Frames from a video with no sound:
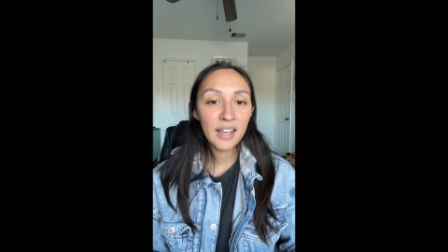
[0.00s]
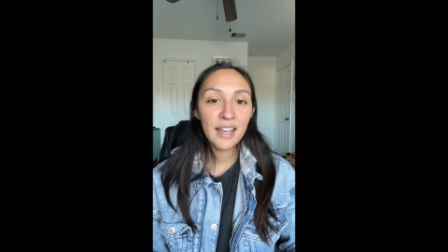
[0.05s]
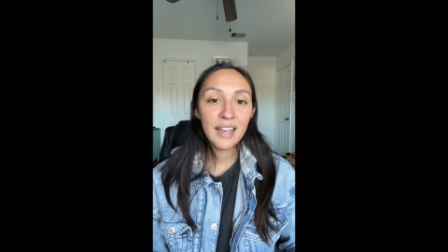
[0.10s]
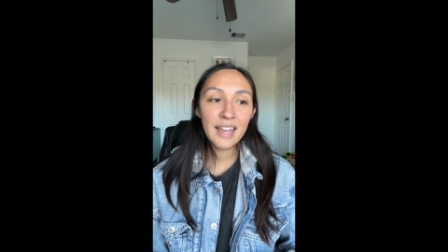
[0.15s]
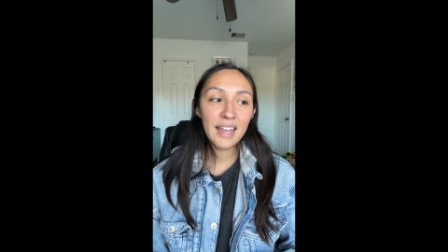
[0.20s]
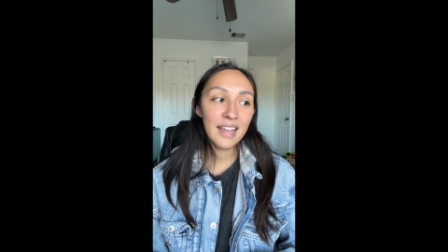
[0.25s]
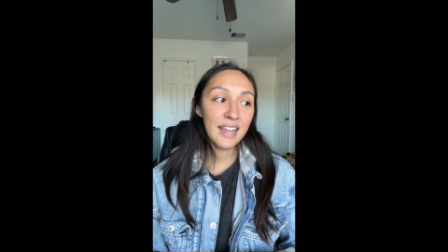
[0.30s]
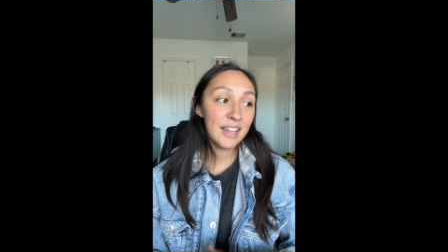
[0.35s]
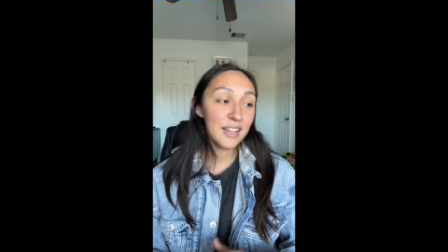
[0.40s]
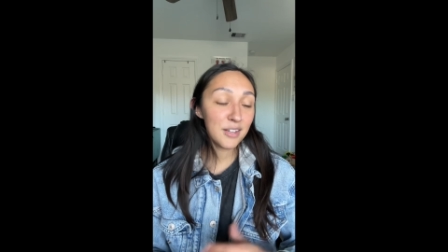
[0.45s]

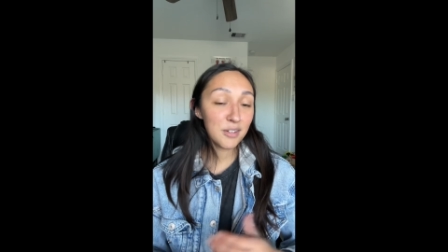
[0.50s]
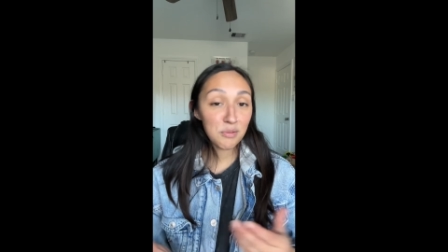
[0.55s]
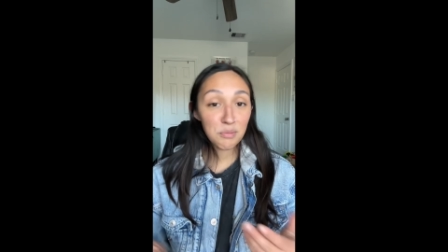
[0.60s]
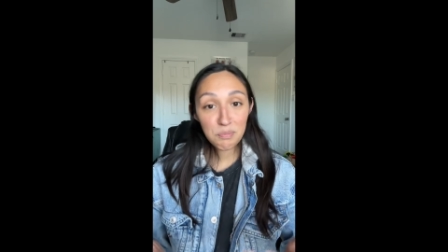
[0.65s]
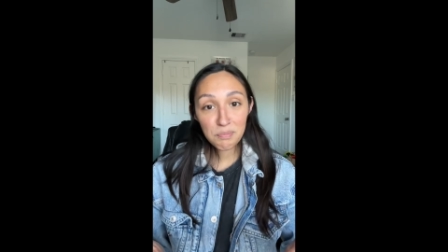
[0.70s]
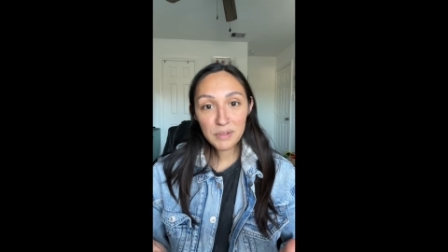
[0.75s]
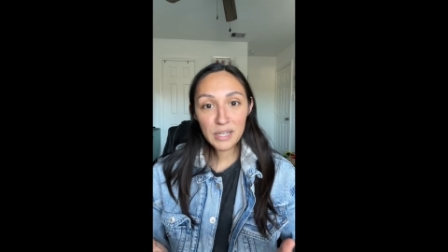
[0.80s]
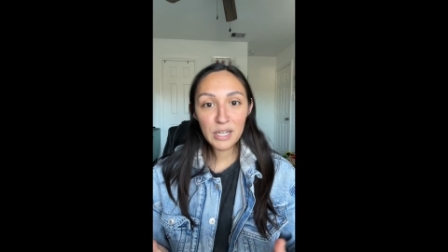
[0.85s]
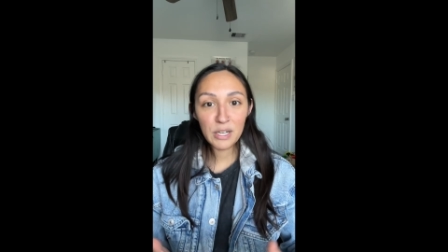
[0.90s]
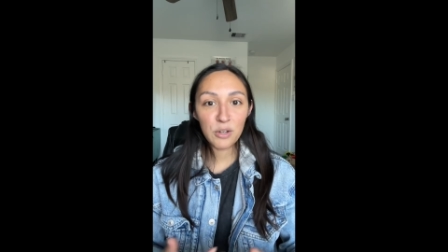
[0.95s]
and,
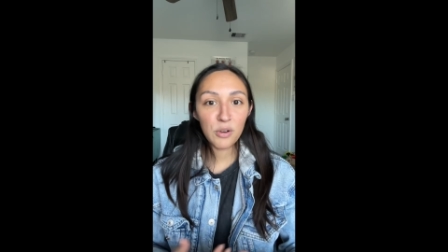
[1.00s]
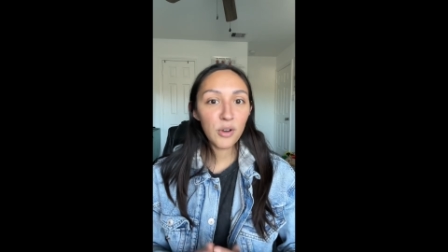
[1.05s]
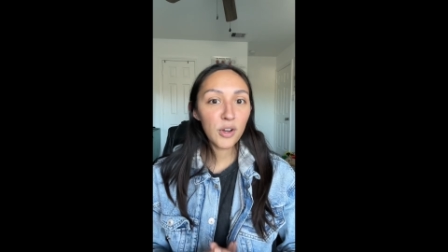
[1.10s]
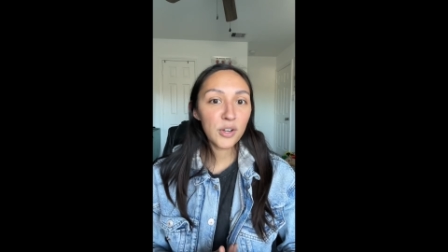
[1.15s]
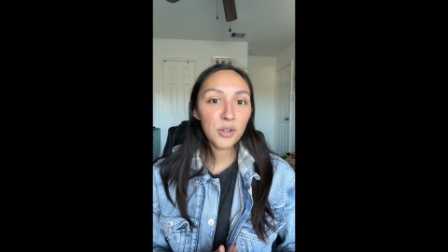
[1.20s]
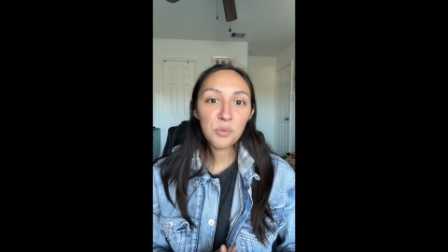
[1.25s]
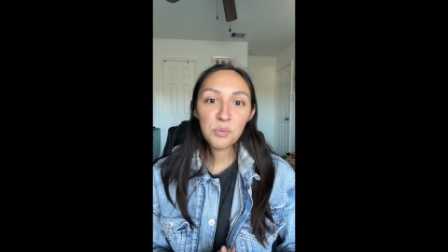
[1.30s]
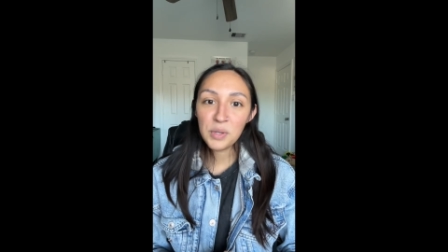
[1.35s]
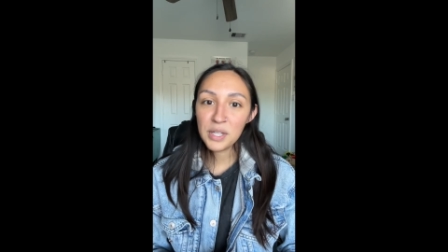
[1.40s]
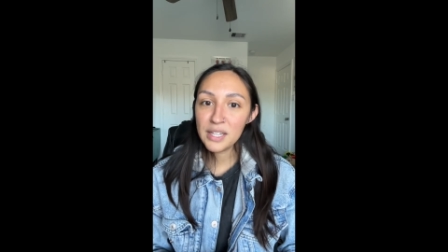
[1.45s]
on
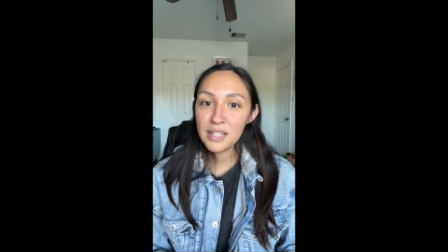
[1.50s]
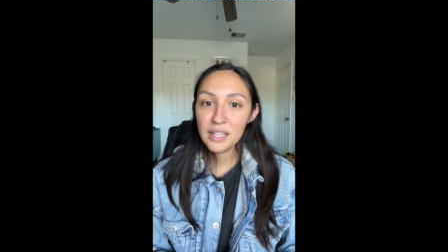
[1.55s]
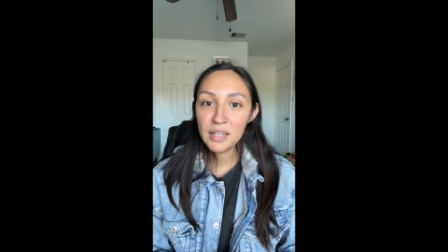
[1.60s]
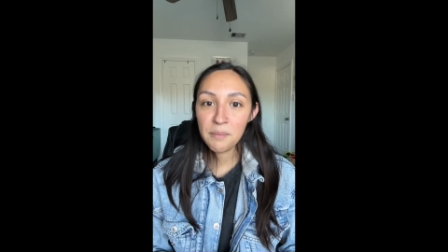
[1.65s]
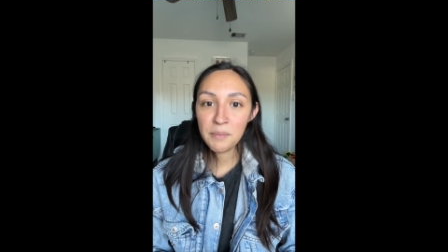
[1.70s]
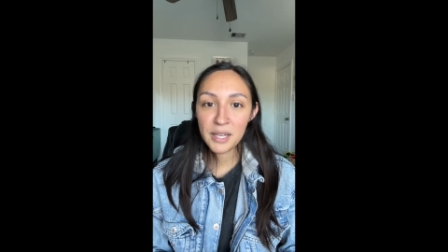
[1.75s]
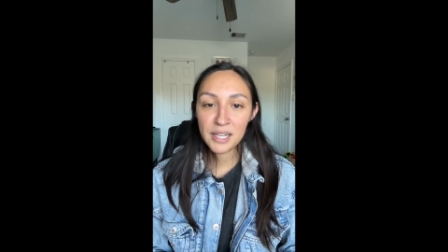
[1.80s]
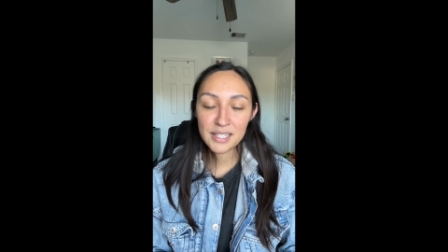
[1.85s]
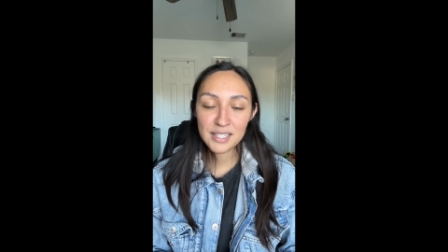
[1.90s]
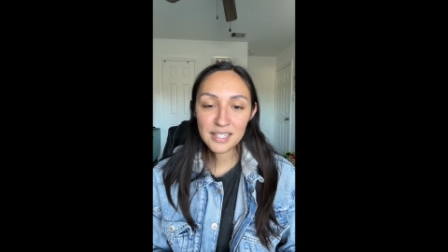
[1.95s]
a weekly
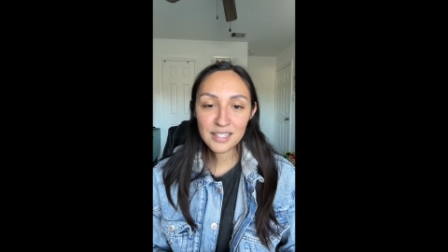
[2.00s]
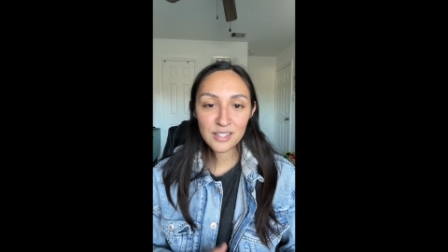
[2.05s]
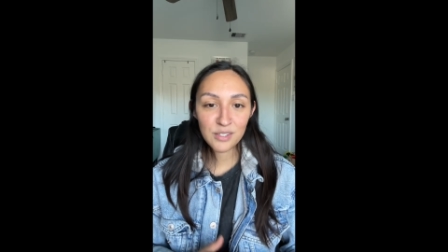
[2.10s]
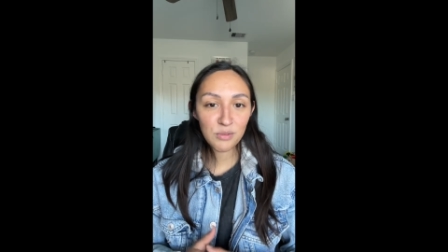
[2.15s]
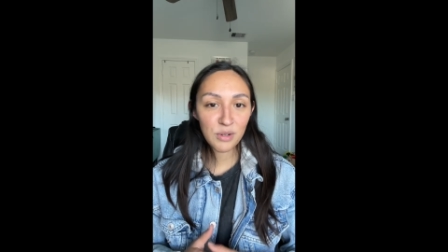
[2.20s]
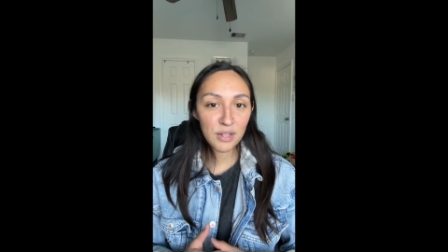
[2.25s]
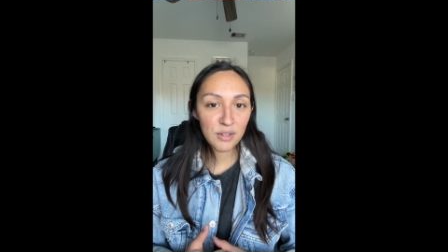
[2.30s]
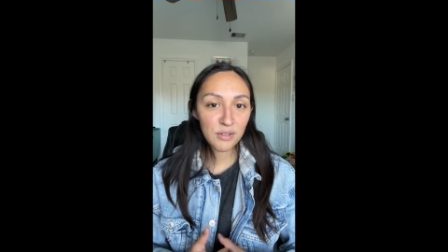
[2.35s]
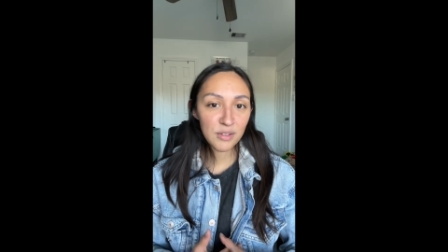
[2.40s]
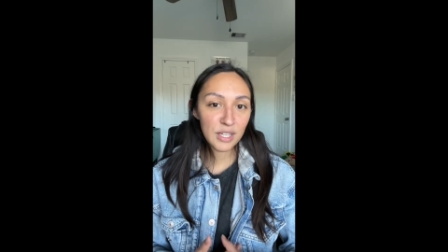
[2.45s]
basis
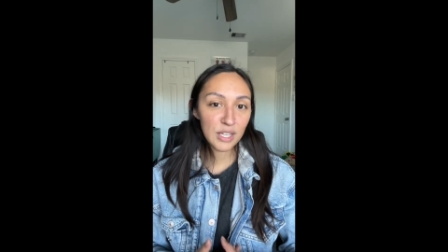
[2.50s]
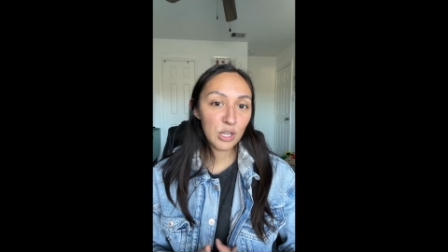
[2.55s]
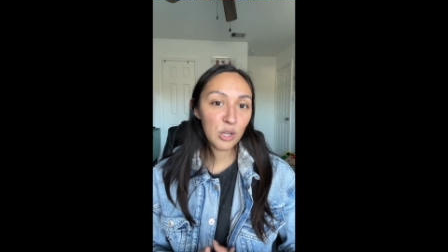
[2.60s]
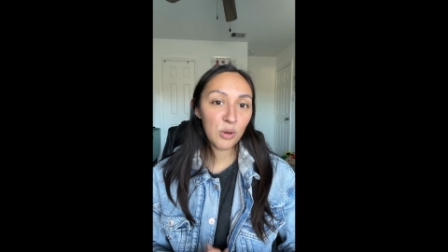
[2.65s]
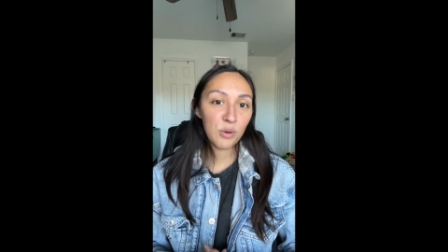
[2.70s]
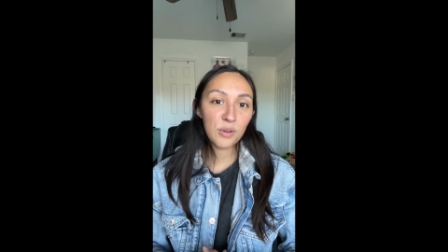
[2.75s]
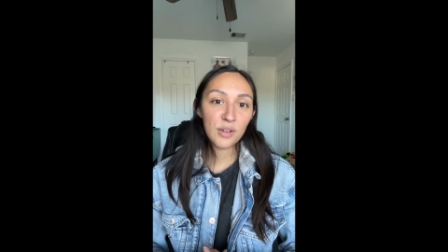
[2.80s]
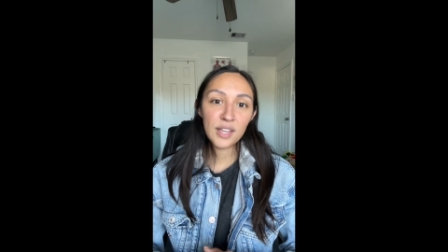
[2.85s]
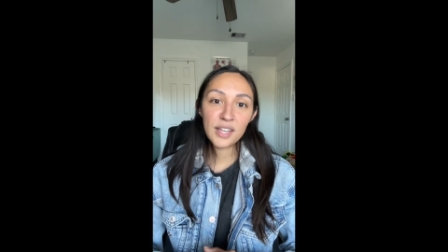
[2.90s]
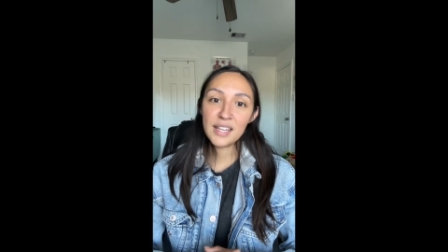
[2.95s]
rather than
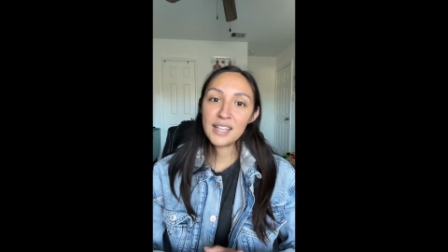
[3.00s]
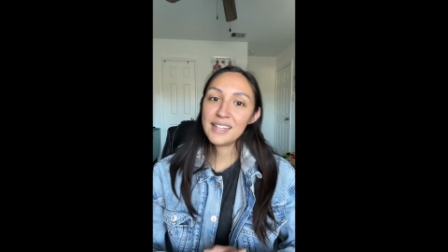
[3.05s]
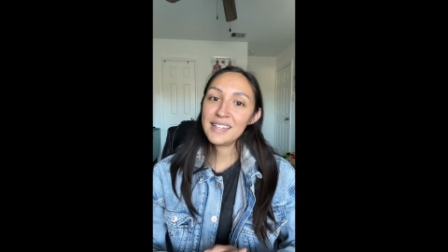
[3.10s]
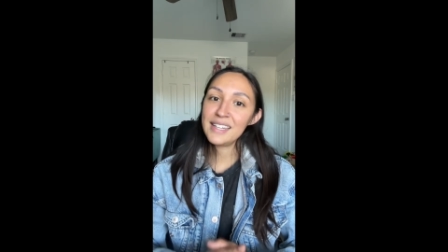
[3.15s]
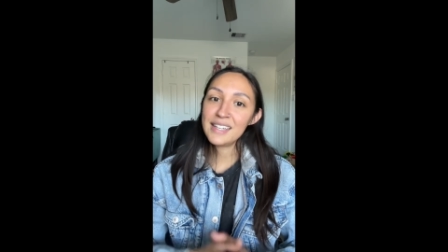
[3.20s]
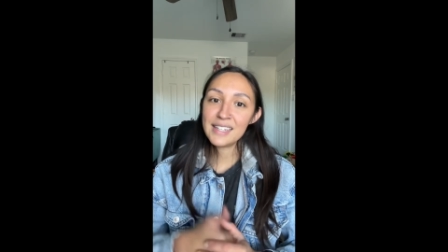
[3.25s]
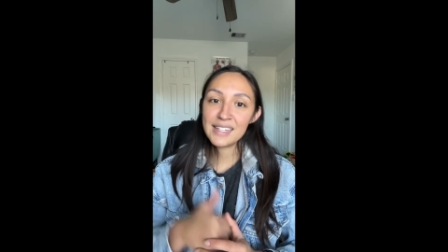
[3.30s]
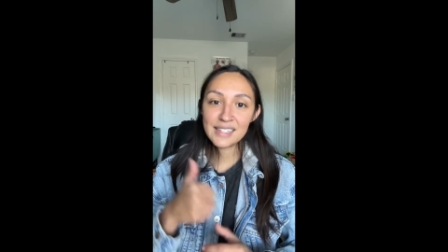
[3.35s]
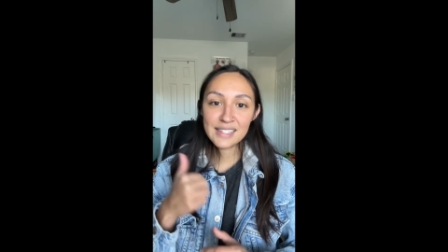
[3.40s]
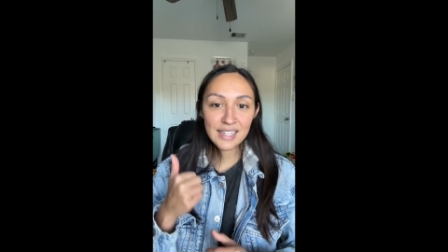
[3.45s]
going and
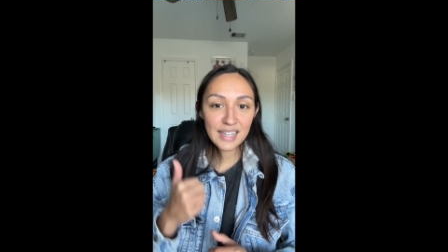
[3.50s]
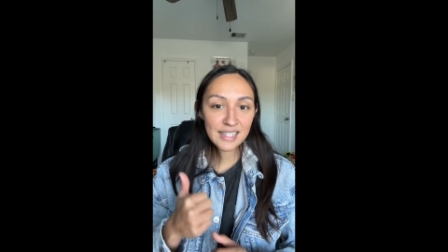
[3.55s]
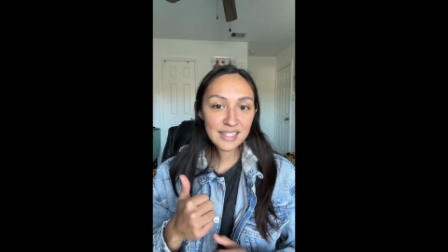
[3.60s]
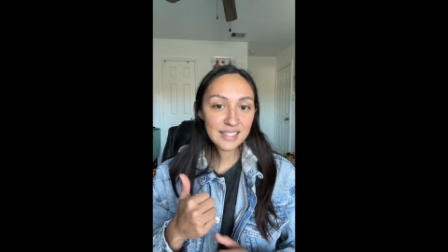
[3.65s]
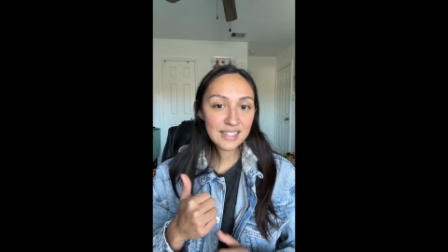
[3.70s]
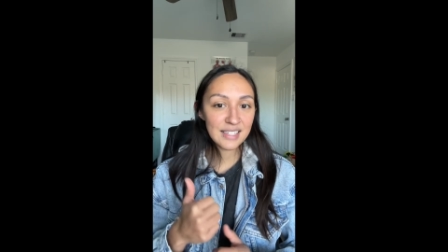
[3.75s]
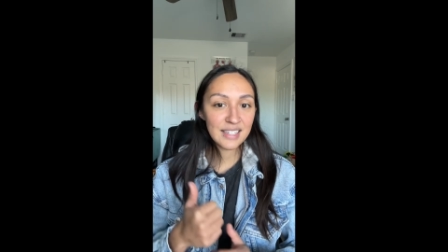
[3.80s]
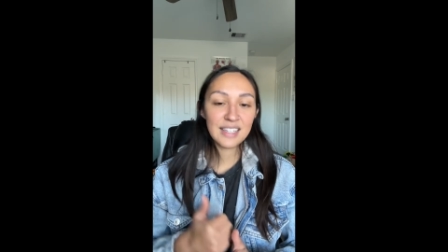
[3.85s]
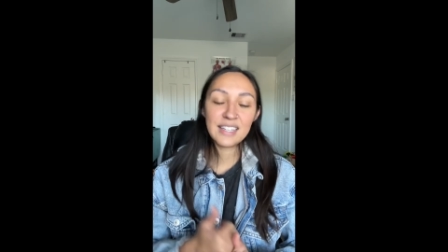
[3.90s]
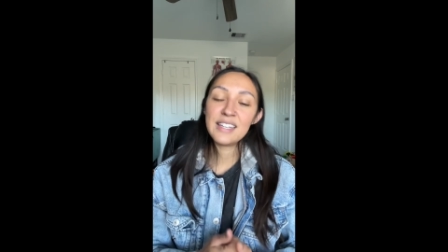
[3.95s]
getting
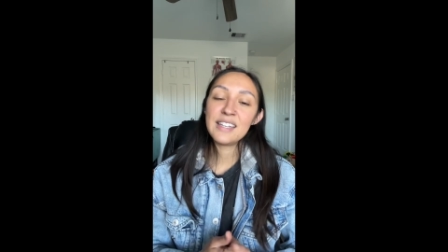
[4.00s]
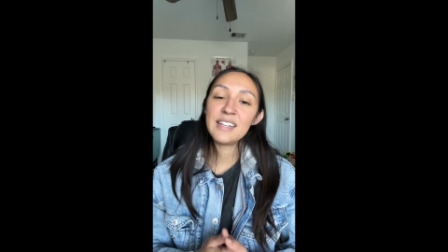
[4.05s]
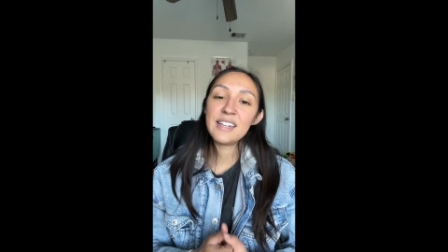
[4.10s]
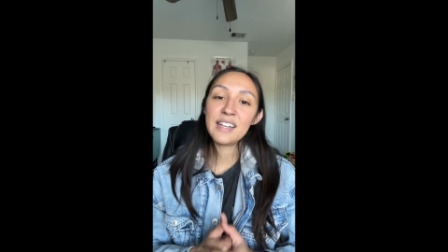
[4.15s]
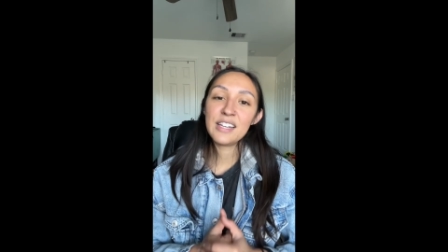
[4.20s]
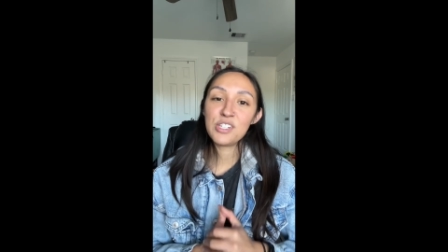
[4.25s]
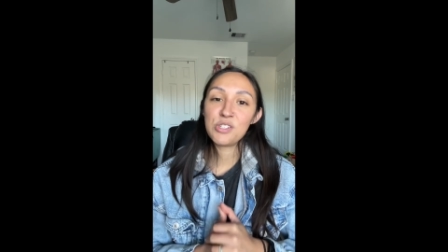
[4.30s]
tested,